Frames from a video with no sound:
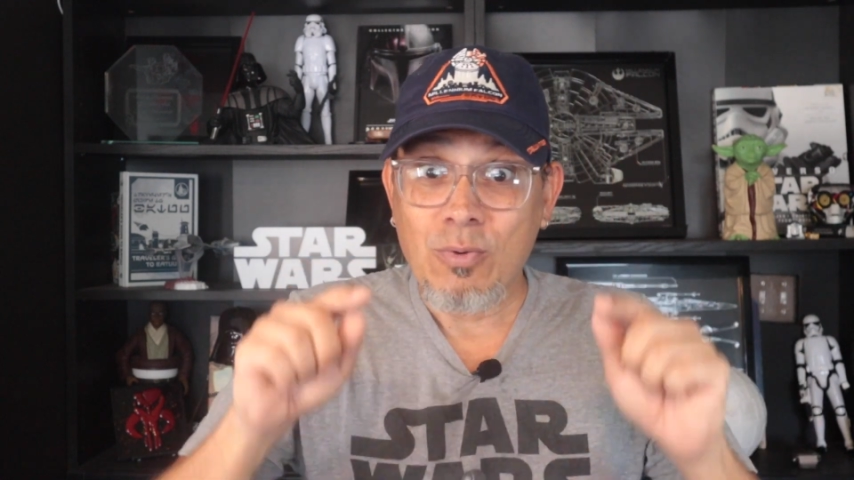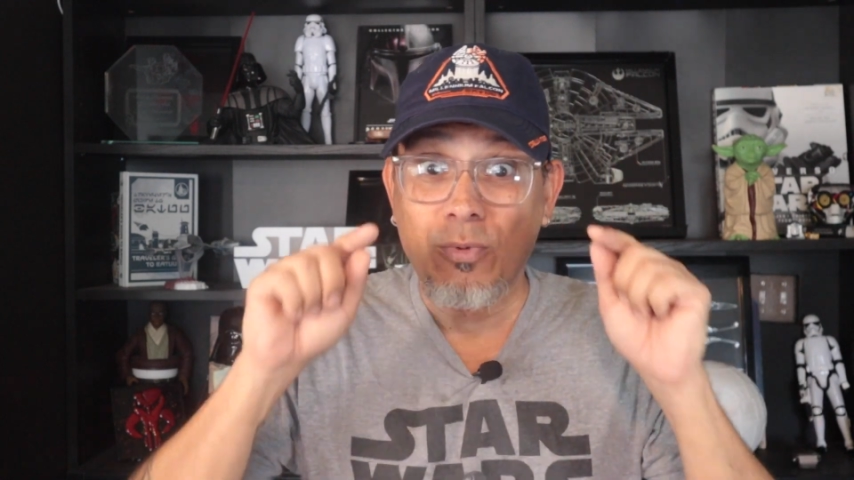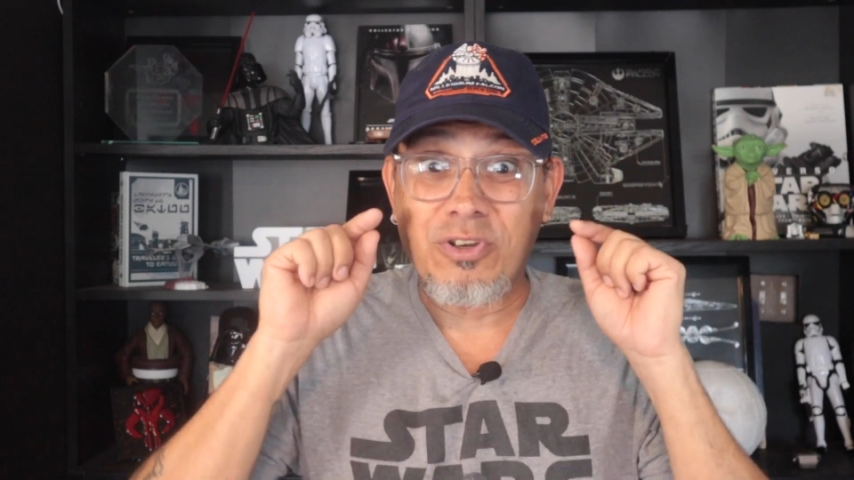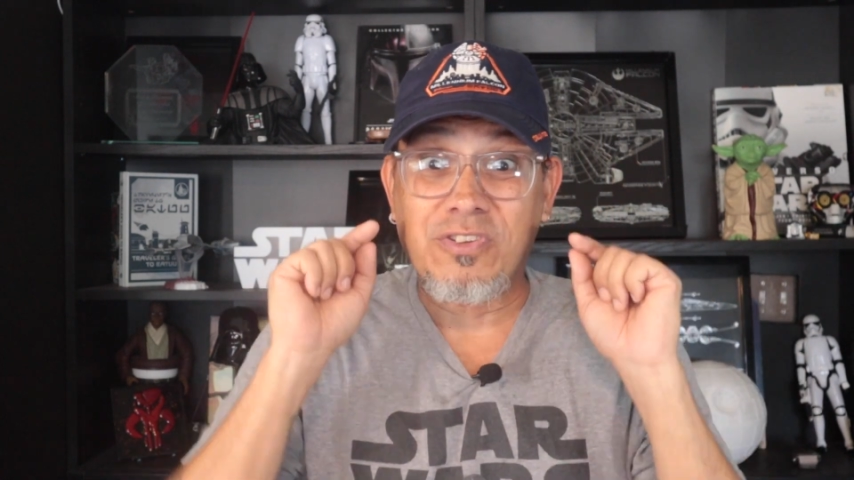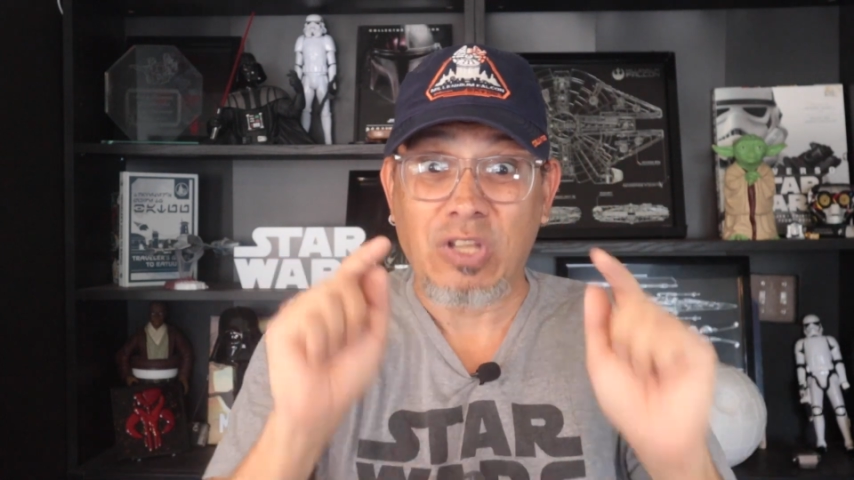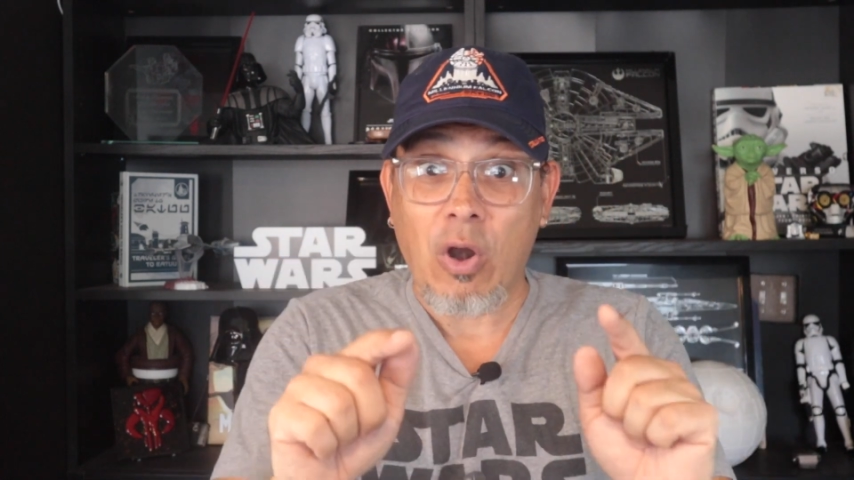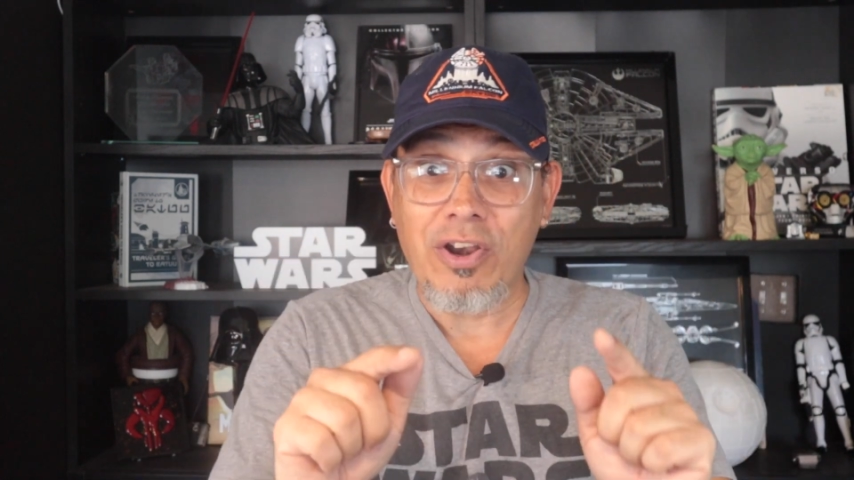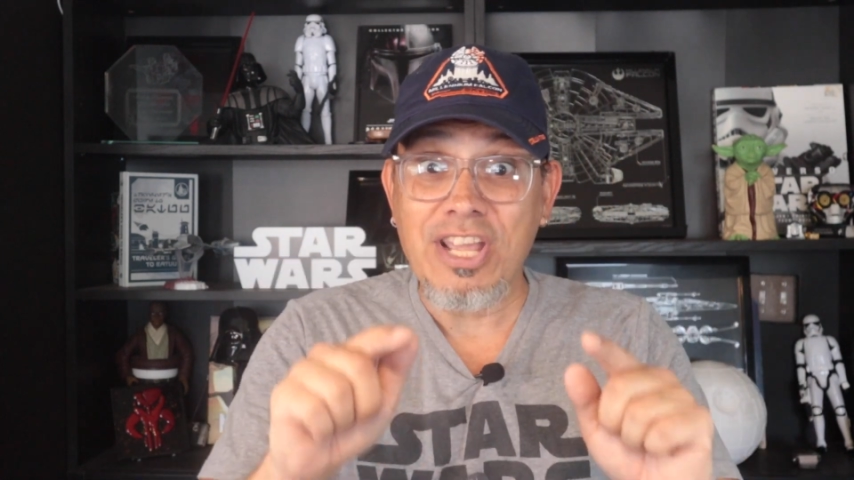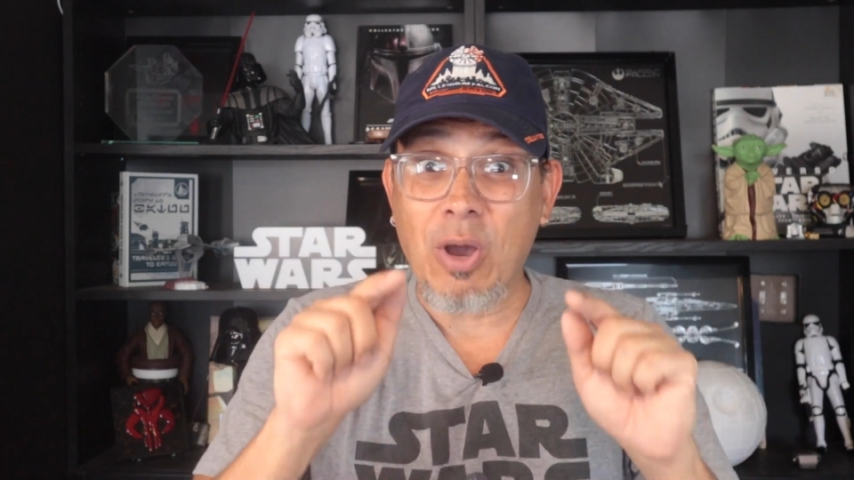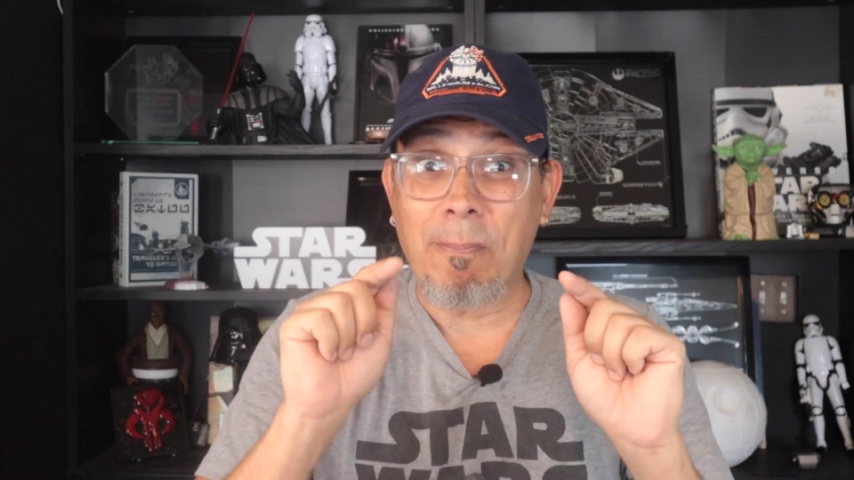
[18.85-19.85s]
we're
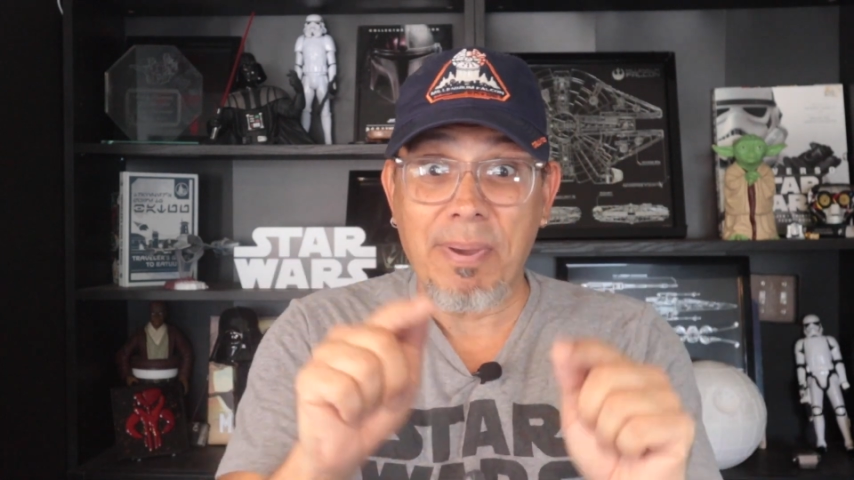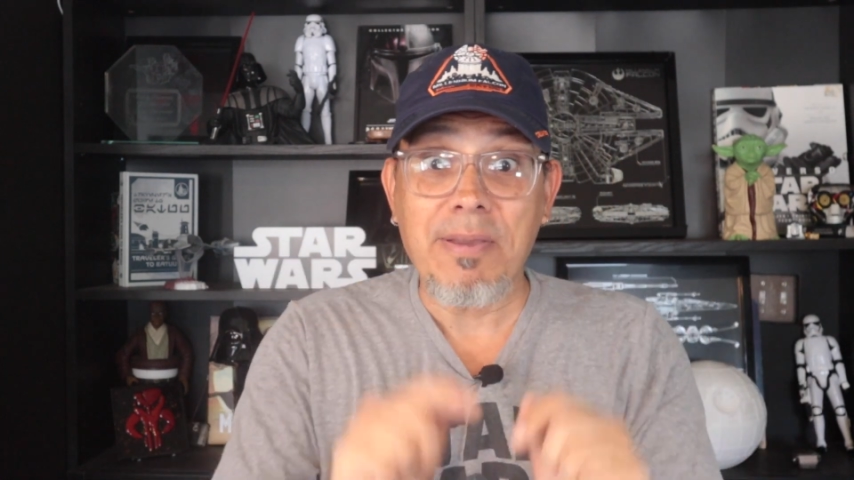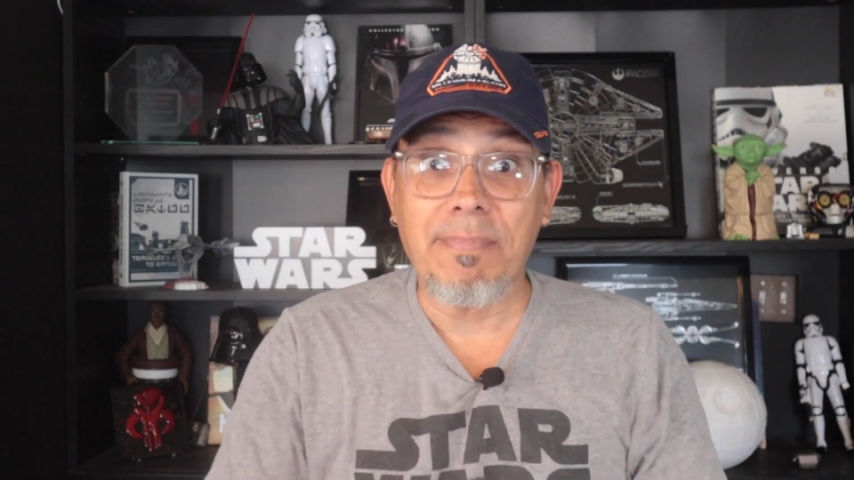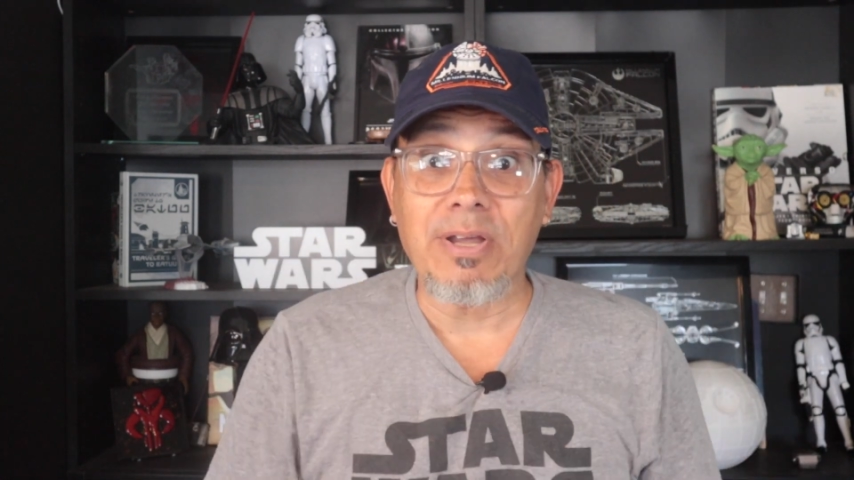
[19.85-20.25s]
starting a big